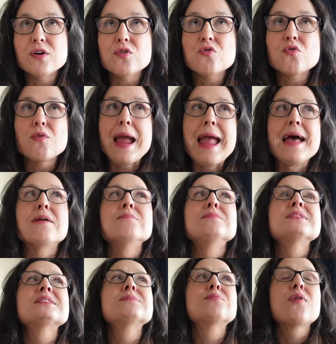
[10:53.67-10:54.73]

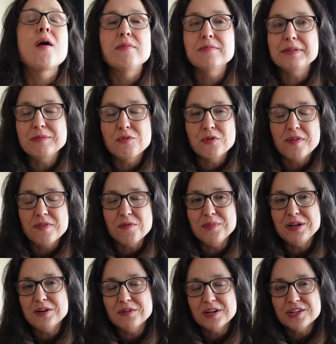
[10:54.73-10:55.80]
grams, probably more than the
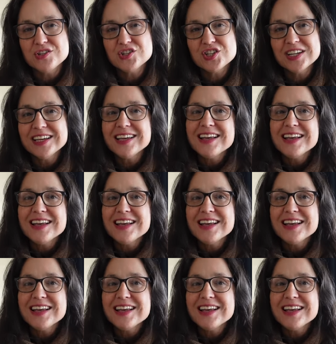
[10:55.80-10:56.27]
meterage,